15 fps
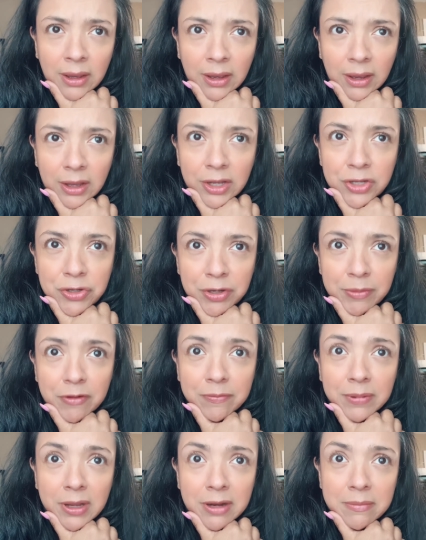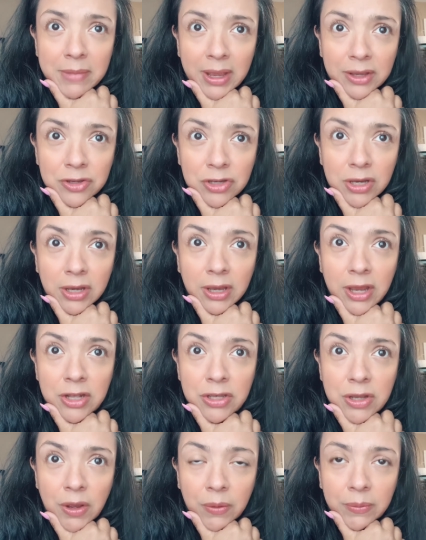A Dream of Blood and Magic
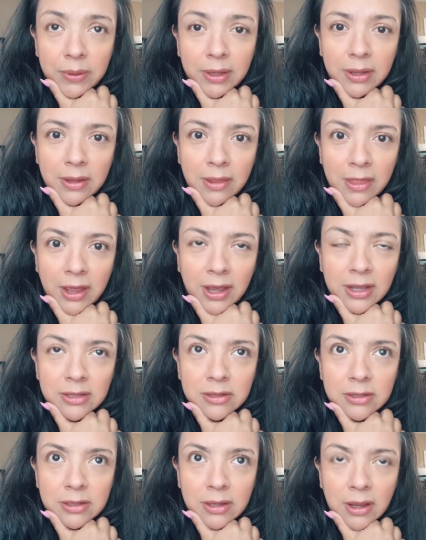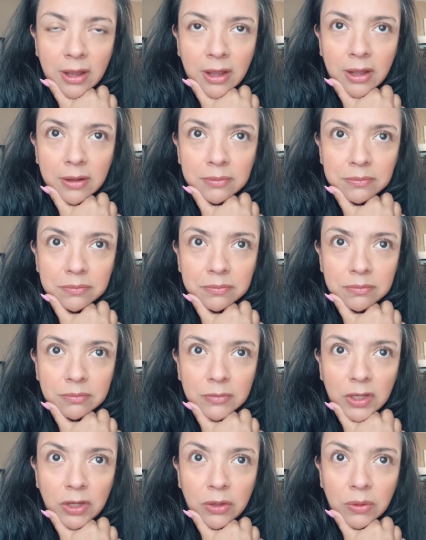and knowing that, I
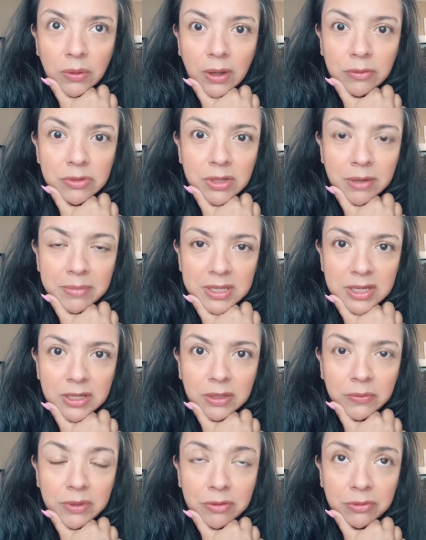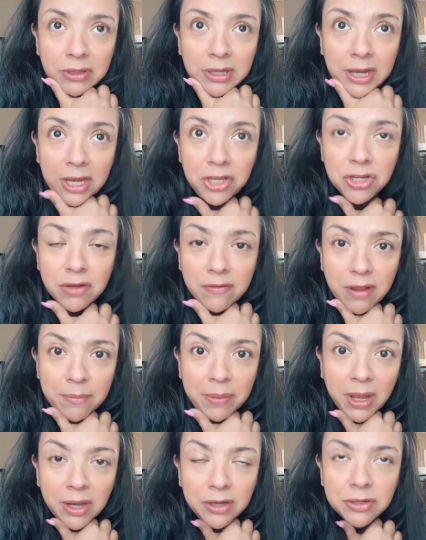was going to be dealing with really ancient
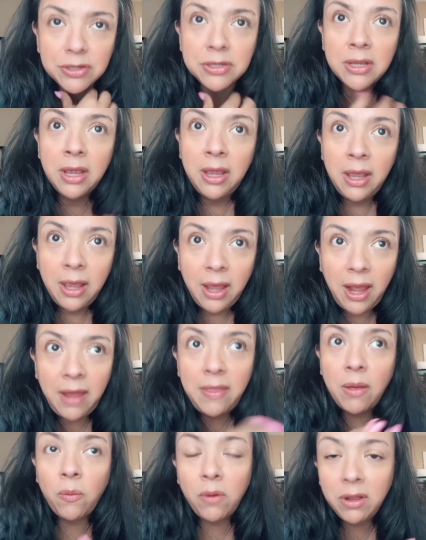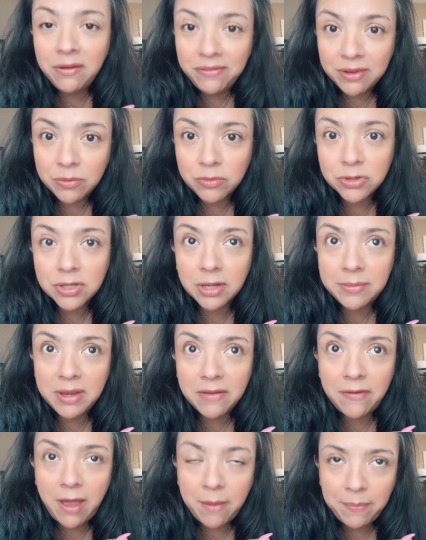vampires and that one of them was going to be
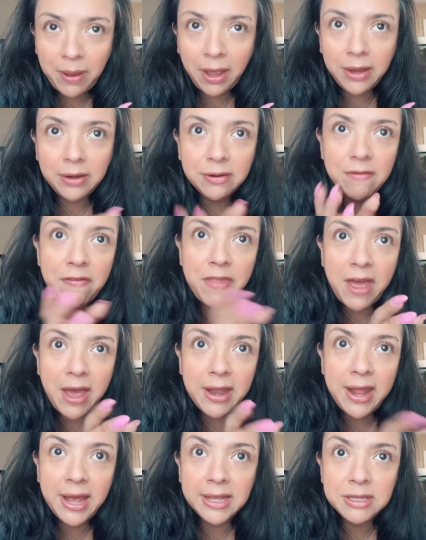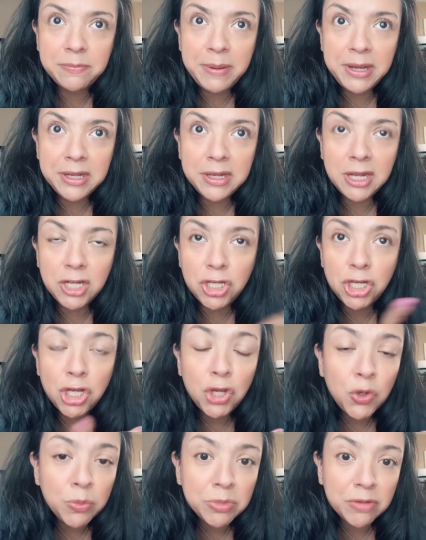a vampire that has been
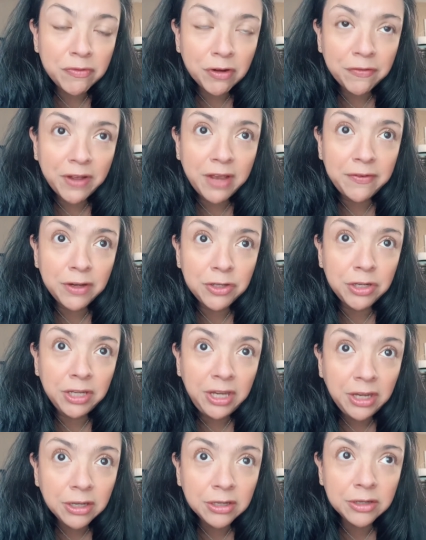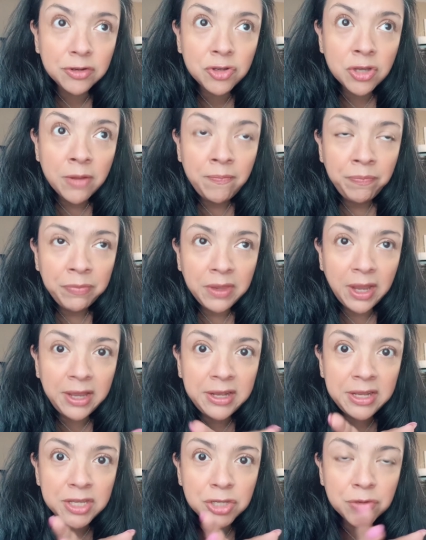entombed for 500 years
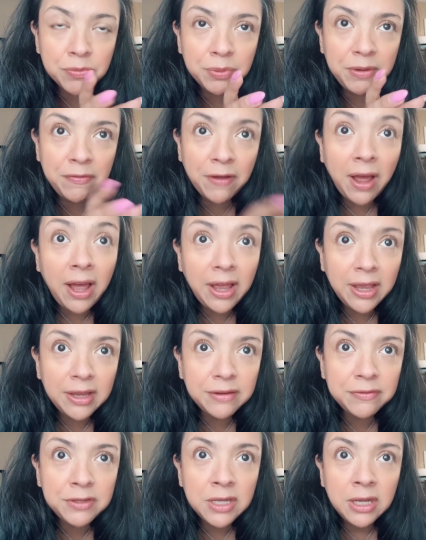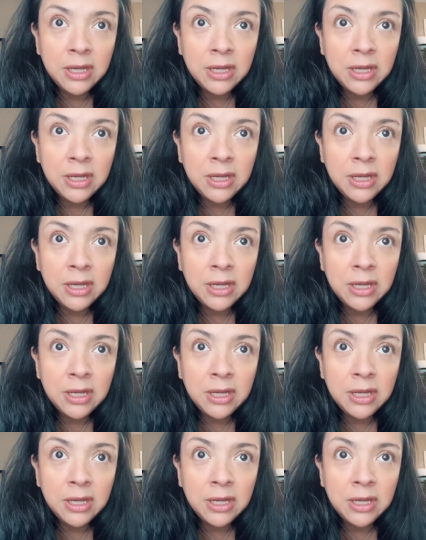and is revived